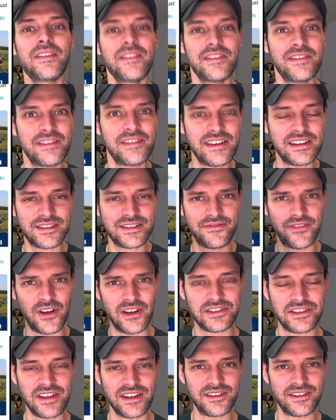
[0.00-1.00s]
This
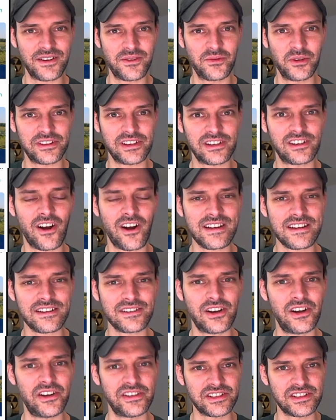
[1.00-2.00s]
falls under what The
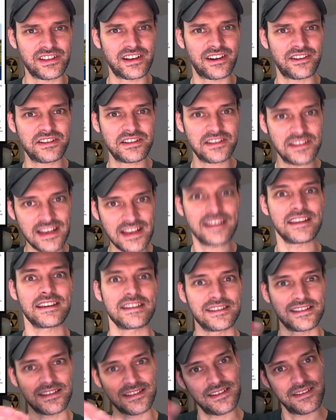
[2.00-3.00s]
Guardian calls their
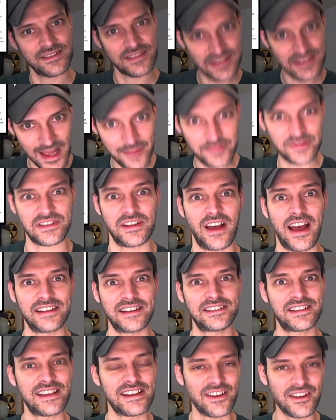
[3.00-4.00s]
cities
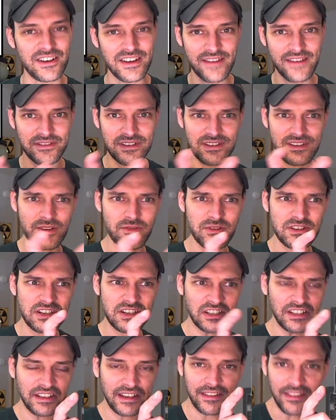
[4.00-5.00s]
subsites, and all you have to do is
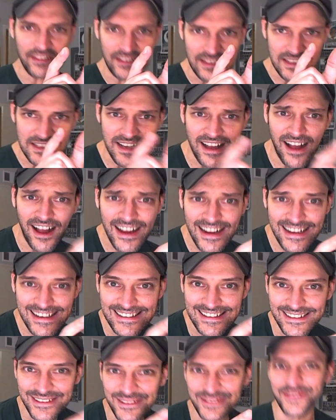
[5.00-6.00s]
click the
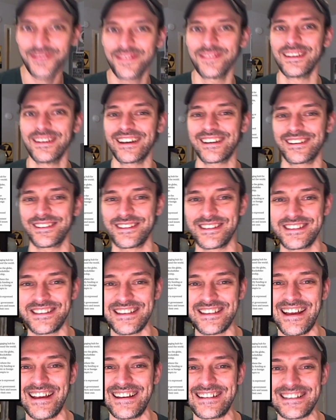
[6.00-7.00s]
tiny little thing on the
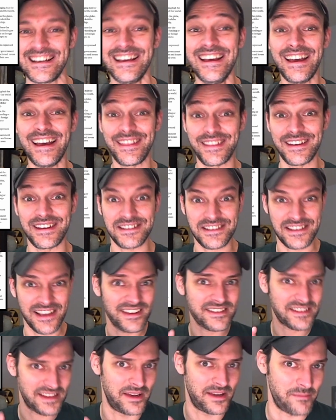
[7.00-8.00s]
site that
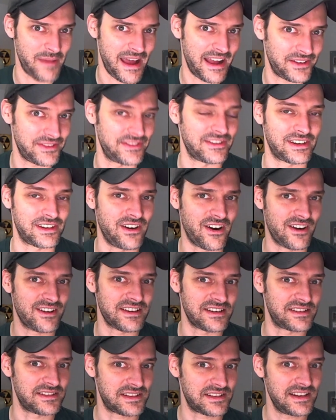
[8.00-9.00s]
says about the
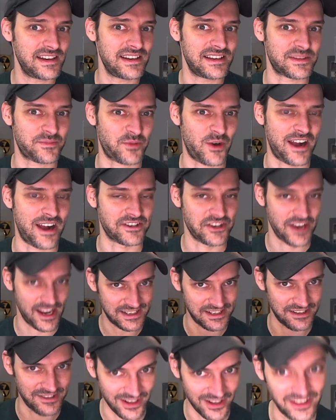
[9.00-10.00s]
Guardian Cities
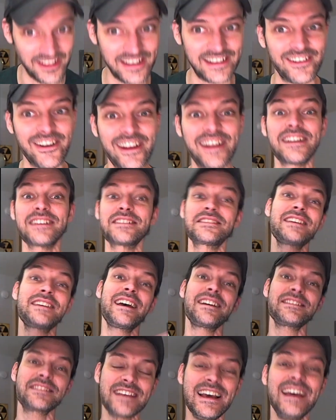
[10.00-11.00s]
Project, and you click on it and it
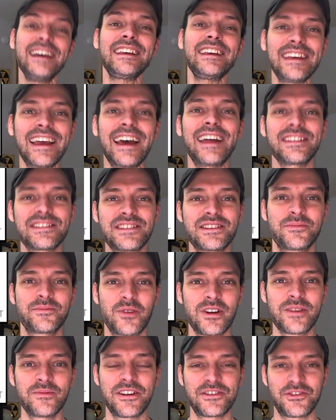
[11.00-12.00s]
says, yeah, this is
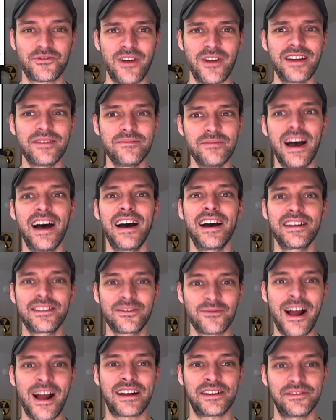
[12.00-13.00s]
pretty much run by
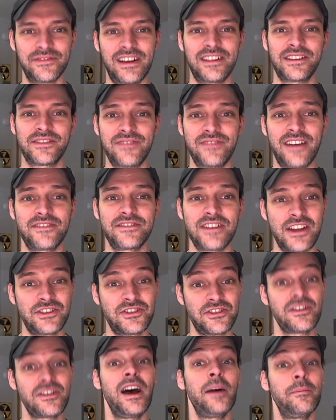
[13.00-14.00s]
the Rockefeller
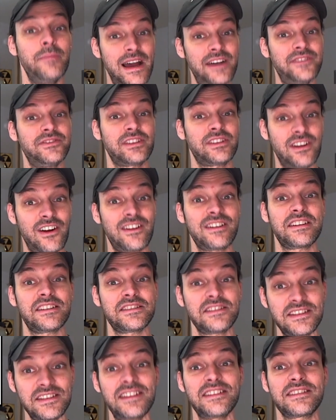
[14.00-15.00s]
Foundation. About the
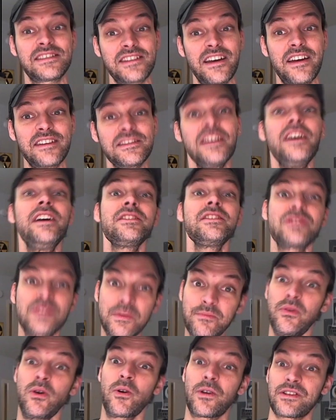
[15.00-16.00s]
Guardian City site,
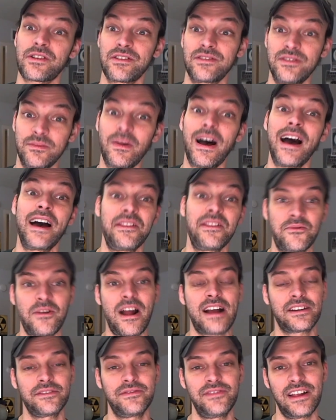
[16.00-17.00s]
supported by the
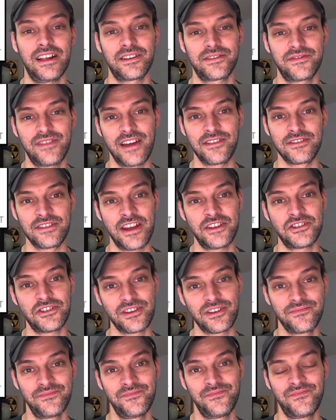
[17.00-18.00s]
Rockefeller
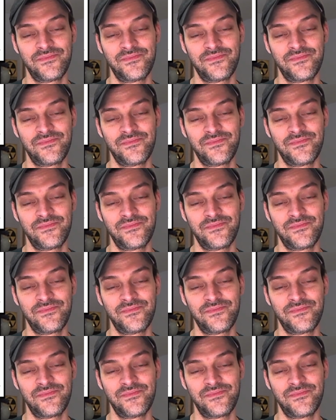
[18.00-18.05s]
Foundation.